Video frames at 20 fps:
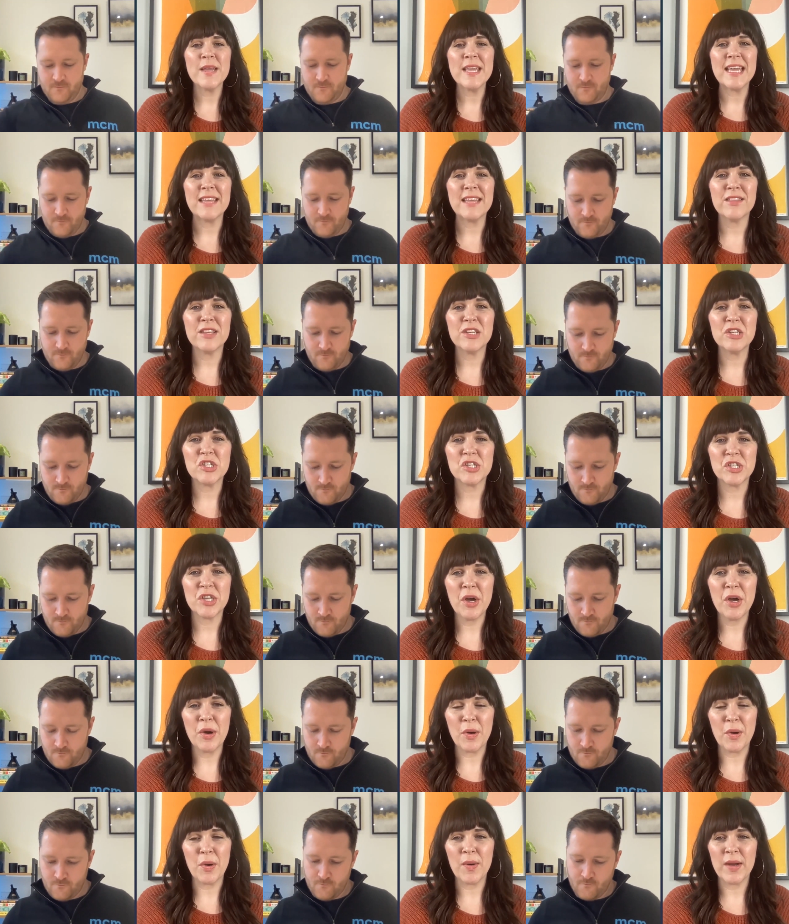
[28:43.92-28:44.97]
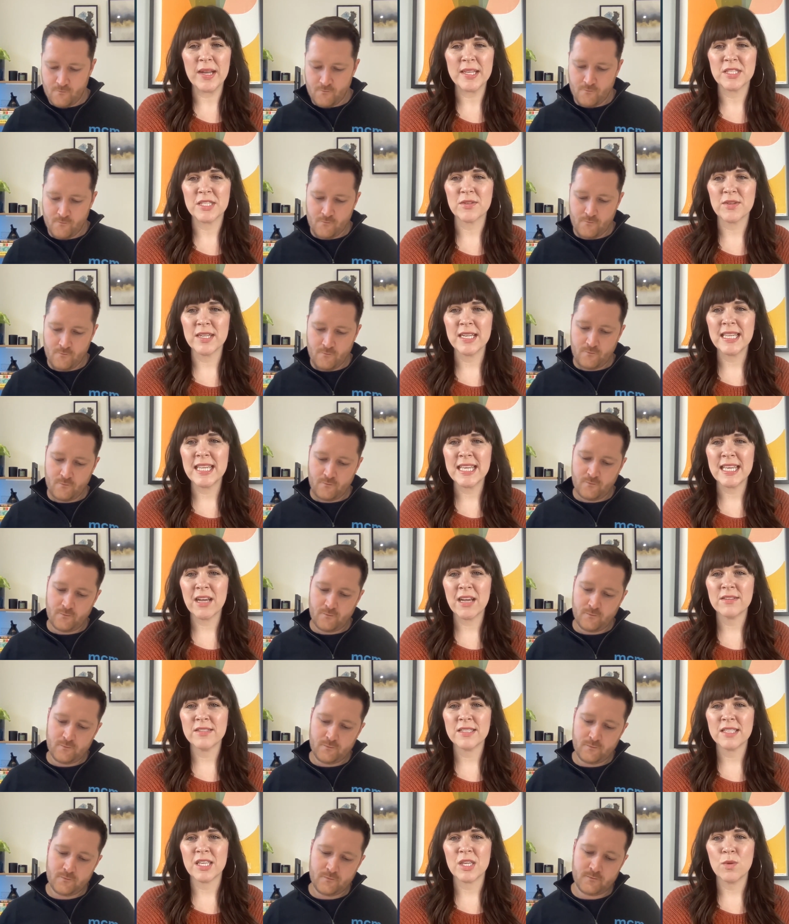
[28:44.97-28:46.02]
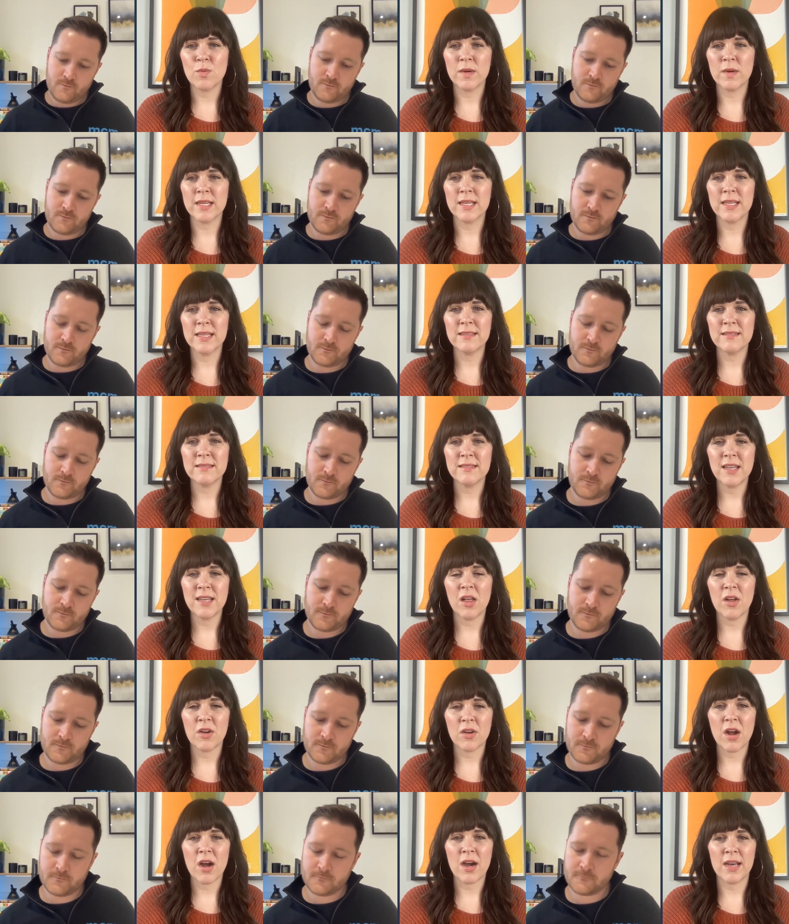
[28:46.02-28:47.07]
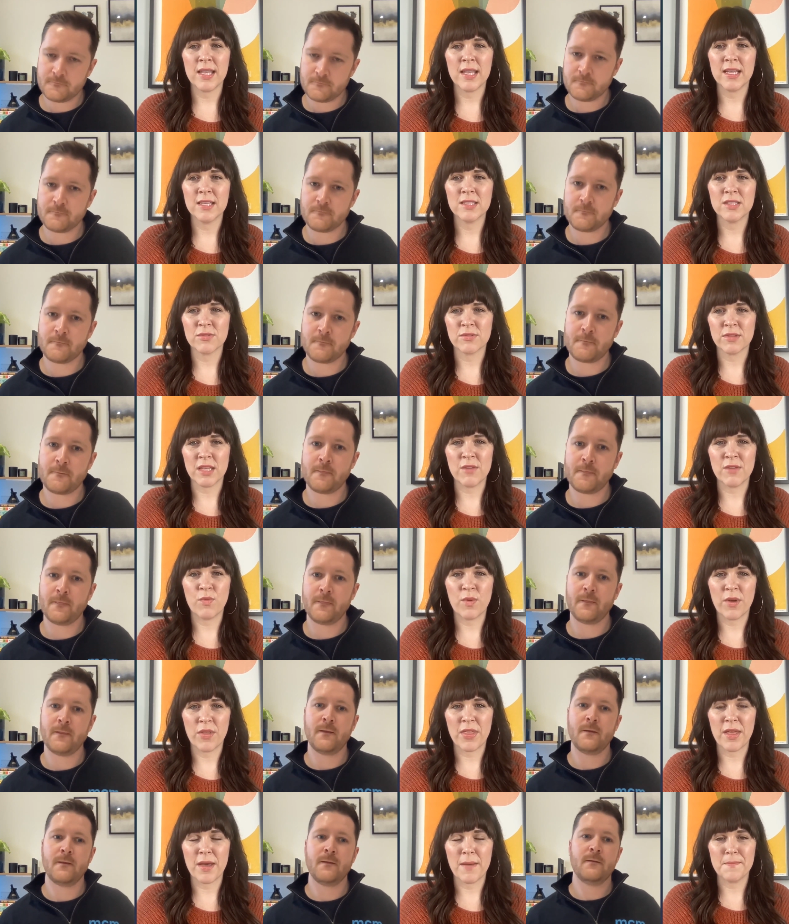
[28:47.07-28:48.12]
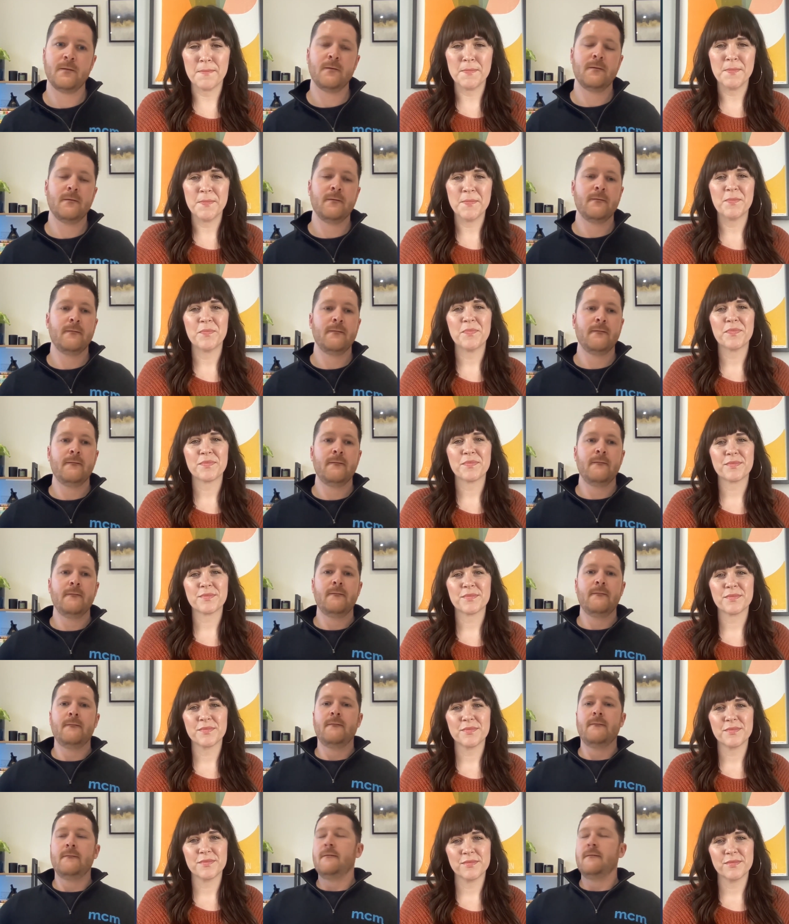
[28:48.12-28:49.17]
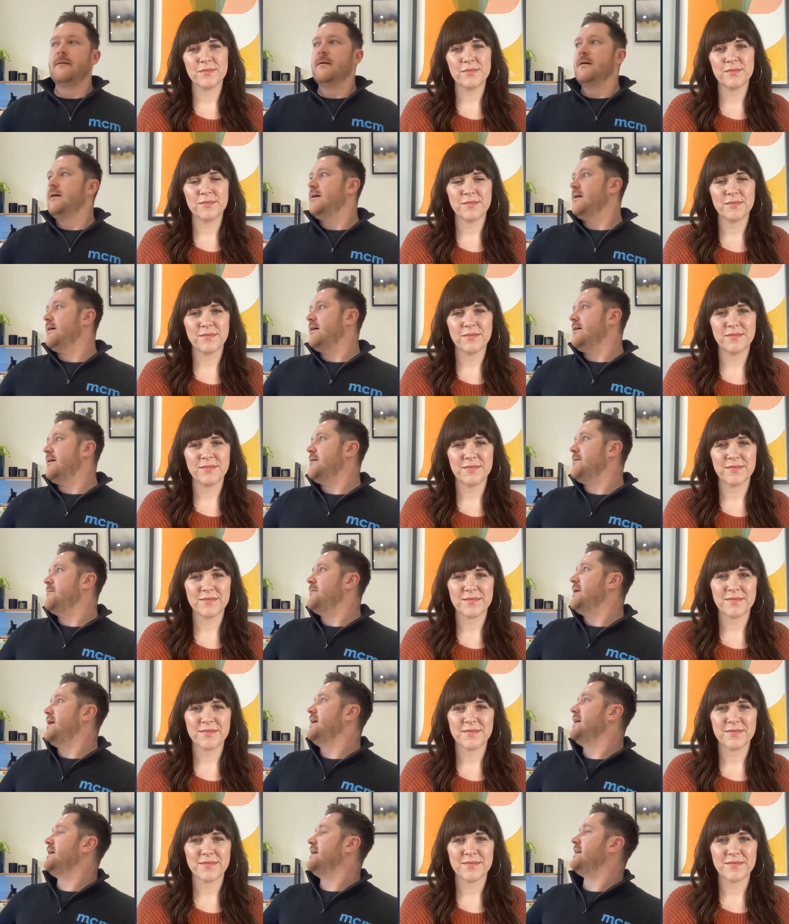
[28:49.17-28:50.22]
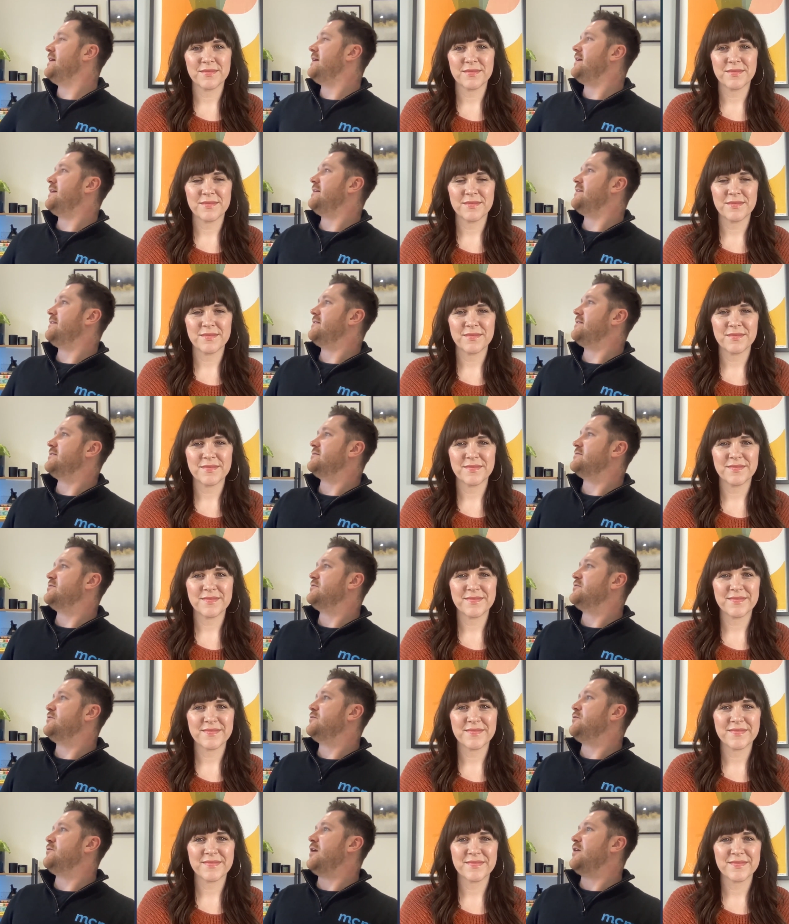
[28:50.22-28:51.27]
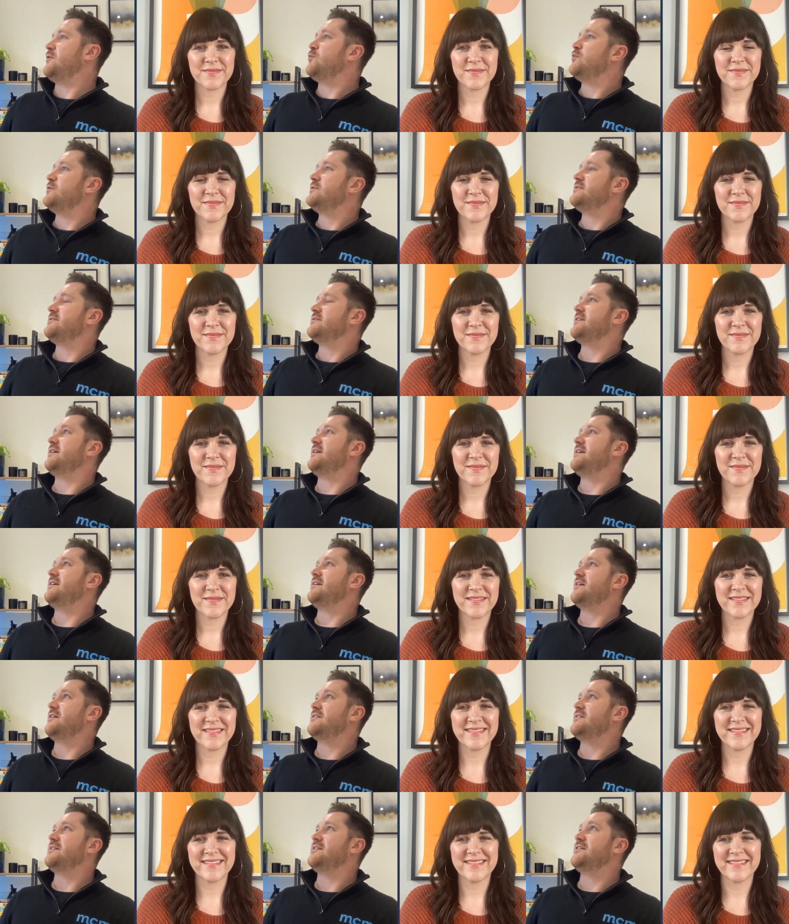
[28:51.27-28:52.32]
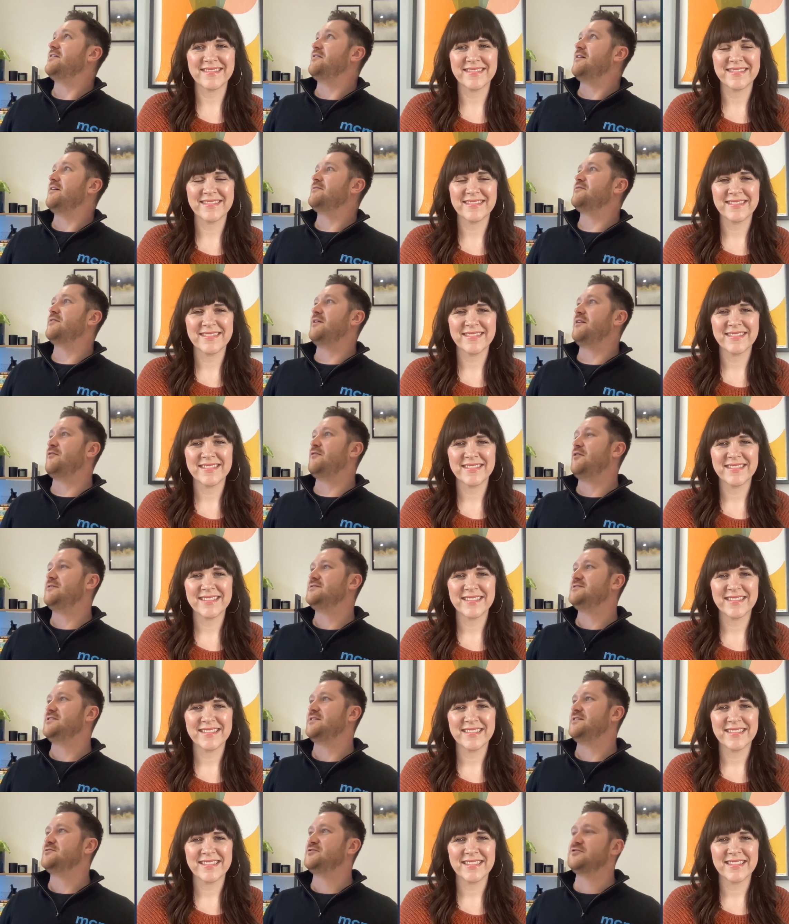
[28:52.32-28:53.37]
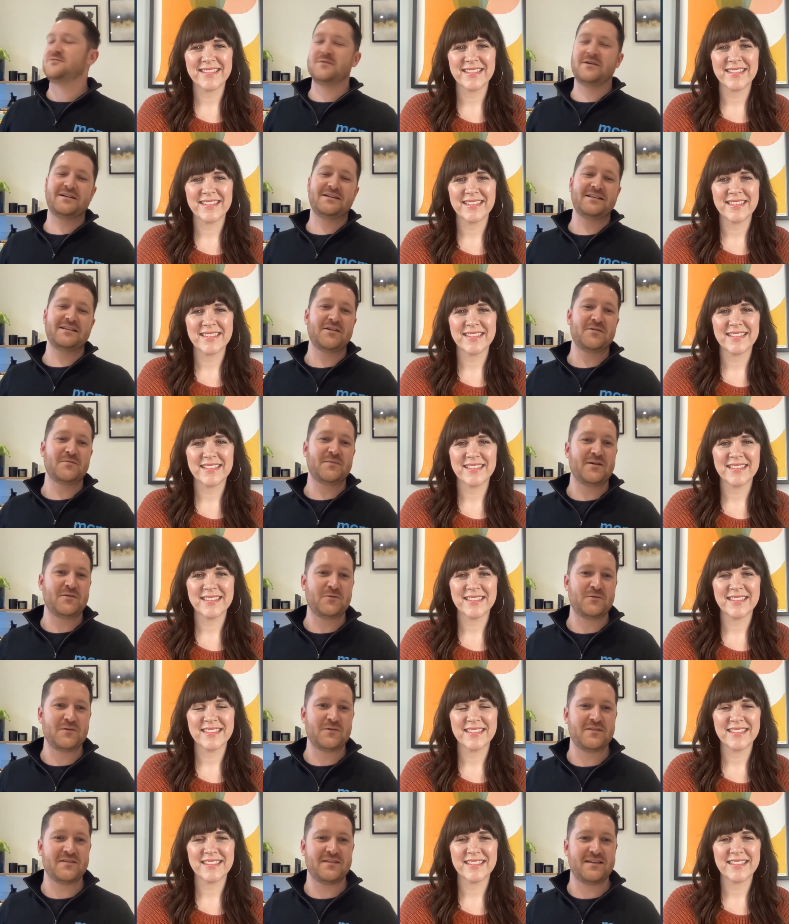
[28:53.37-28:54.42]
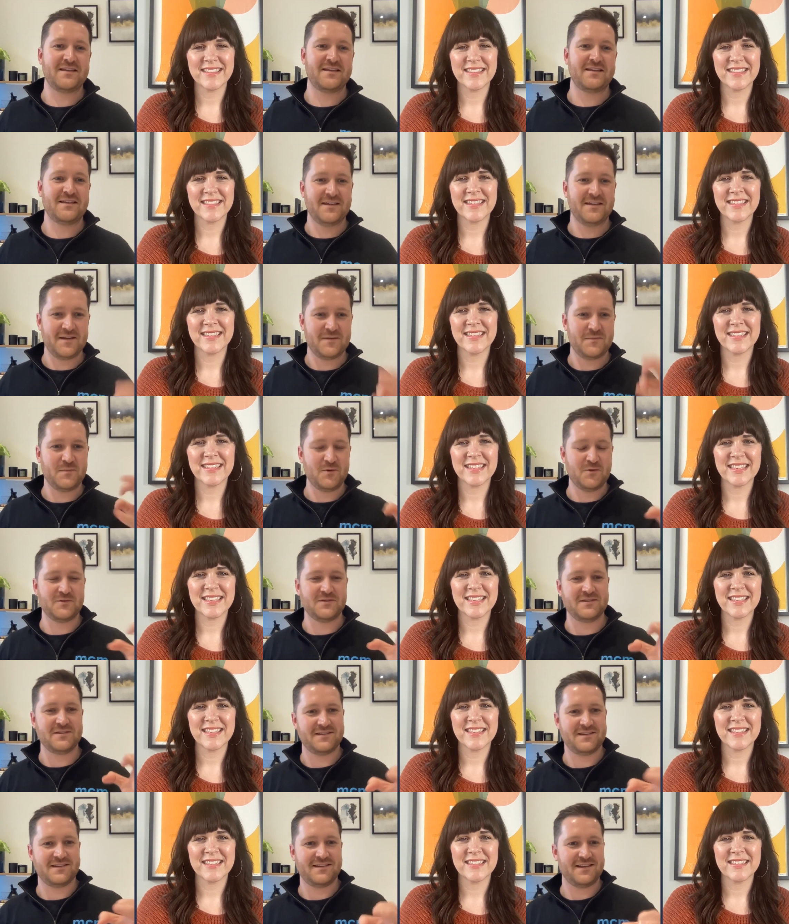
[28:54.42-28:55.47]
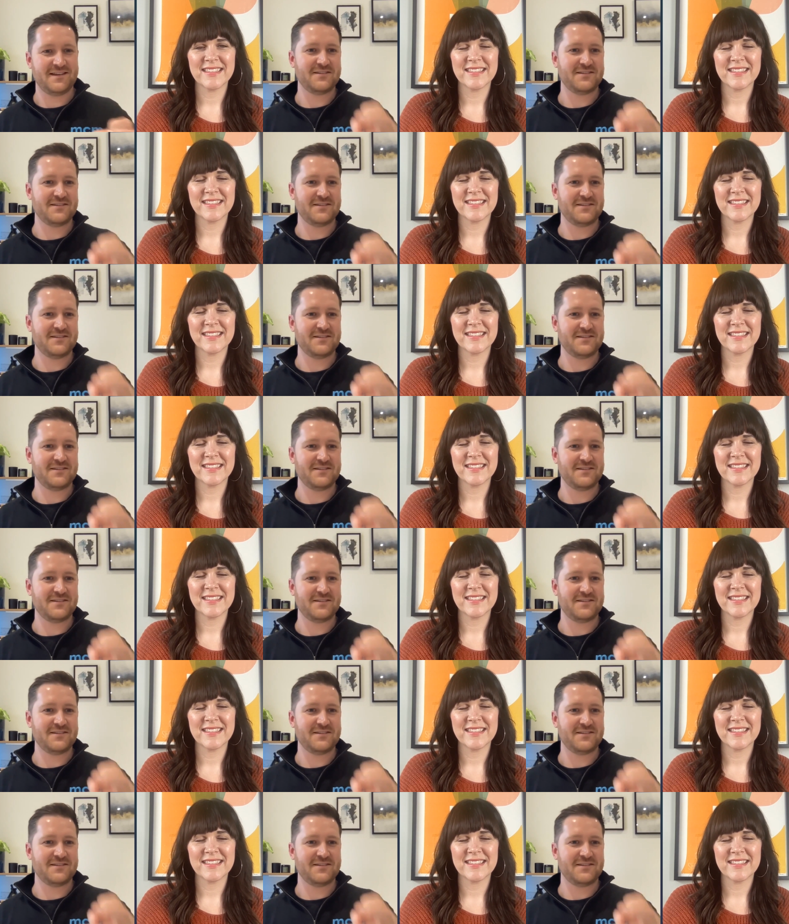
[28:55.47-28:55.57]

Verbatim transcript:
Speaker 1: we end the show, is there anything else that you want to tell our audience or leave with them?
Speaker 2: Um, Anything else at all? I would say, uh, you know, I've, uh, obviously I've just spoken there about all of the importance of